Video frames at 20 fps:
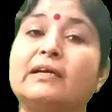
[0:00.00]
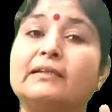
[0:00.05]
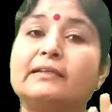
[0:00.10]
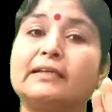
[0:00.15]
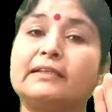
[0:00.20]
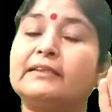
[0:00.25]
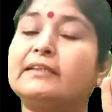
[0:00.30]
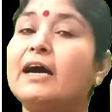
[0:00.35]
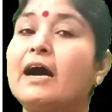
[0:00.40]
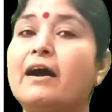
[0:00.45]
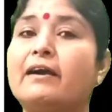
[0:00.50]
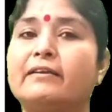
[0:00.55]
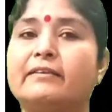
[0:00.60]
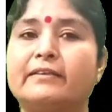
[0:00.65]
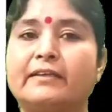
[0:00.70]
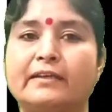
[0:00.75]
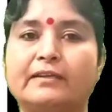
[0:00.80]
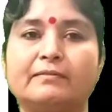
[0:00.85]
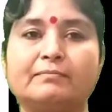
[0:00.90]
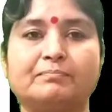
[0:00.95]
The
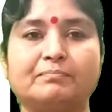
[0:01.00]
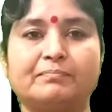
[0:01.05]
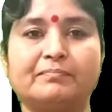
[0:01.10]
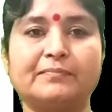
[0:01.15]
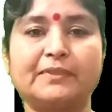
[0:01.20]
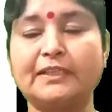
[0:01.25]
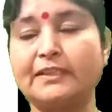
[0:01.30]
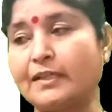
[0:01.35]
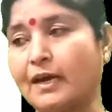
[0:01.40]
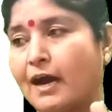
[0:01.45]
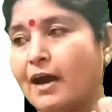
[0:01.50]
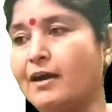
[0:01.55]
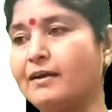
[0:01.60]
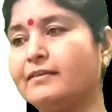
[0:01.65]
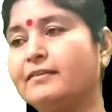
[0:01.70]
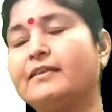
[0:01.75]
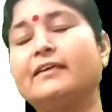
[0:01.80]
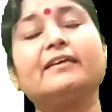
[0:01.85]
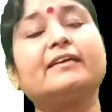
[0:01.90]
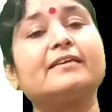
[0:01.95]

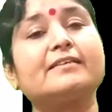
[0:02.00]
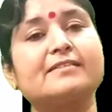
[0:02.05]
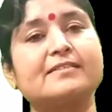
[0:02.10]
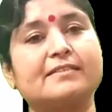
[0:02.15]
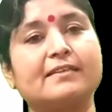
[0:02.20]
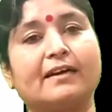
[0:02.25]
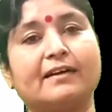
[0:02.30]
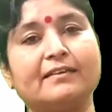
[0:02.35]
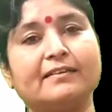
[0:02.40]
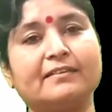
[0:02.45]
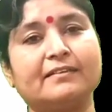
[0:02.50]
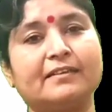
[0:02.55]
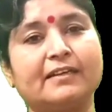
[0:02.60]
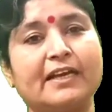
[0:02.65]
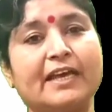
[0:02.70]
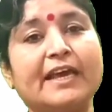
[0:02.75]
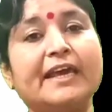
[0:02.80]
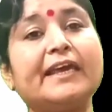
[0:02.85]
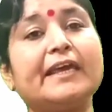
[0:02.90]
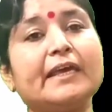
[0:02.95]
third thing is that
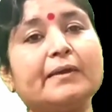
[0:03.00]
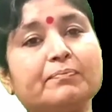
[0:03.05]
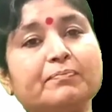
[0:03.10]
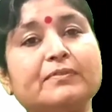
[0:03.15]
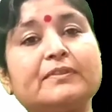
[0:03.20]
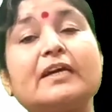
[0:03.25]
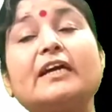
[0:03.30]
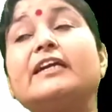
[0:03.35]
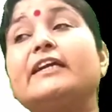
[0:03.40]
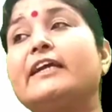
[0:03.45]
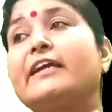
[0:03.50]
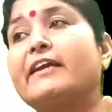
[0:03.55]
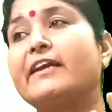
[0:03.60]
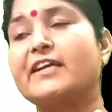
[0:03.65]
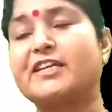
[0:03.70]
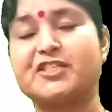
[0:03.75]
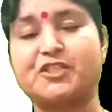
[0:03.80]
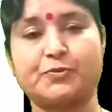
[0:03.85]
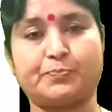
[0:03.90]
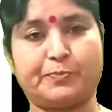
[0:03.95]
if the
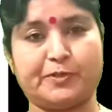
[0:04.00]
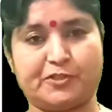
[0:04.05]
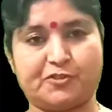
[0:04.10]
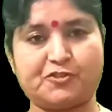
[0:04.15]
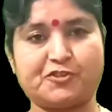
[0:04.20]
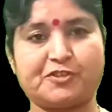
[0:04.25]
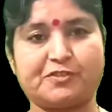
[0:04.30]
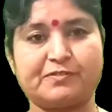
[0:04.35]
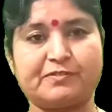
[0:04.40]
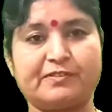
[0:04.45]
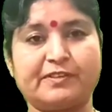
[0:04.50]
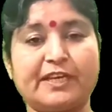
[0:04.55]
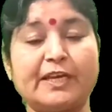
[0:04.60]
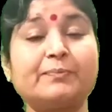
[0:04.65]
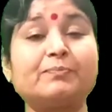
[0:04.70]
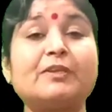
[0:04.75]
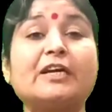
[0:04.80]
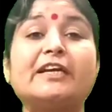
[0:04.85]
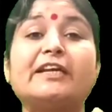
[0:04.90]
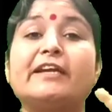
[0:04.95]

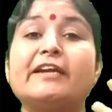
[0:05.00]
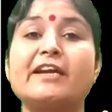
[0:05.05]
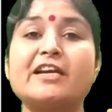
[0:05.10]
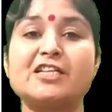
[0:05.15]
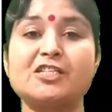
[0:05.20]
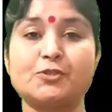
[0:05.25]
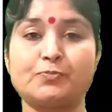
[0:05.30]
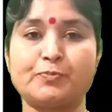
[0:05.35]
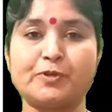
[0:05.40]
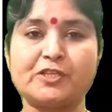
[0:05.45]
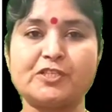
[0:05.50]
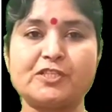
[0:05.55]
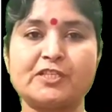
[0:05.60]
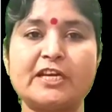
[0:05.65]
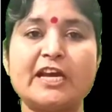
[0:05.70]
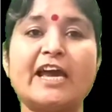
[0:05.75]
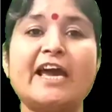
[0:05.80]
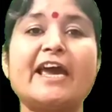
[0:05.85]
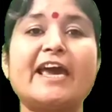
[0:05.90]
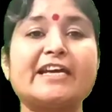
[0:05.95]
direct speech
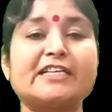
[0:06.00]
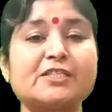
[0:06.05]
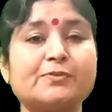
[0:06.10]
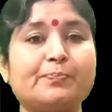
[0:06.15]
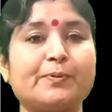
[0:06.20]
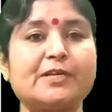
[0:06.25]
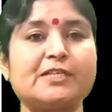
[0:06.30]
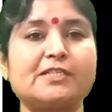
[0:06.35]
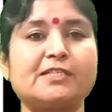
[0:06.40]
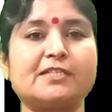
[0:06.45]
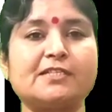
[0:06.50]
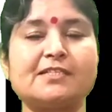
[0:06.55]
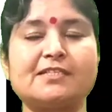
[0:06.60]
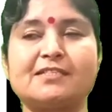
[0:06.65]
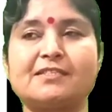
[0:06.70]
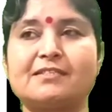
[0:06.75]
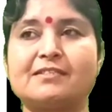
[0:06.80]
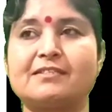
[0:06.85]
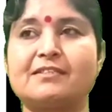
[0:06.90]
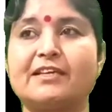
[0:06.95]

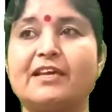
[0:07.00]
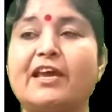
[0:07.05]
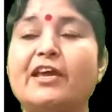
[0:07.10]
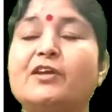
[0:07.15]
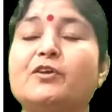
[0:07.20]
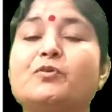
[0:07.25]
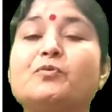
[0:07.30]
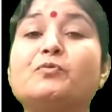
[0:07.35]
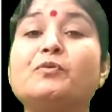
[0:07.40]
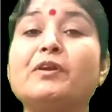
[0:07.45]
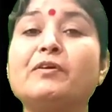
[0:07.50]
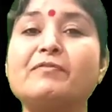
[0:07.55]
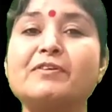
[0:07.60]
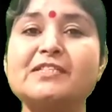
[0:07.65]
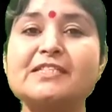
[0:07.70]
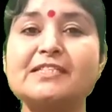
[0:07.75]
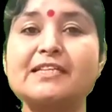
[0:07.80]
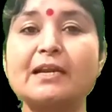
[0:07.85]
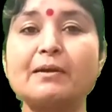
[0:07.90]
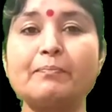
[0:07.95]
expresses a
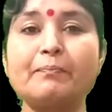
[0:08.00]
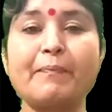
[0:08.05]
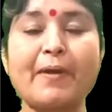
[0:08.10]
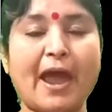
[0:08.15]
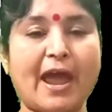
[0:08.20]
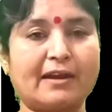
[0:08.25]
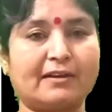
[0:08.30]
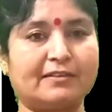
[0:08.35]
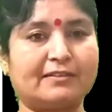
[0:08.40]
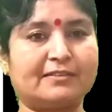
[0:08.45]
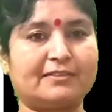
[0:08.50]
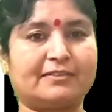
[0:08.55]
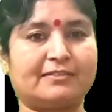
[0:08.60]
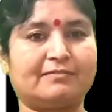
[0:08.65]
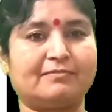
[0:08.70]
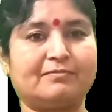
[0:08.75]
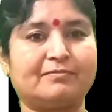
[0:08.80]
universal fact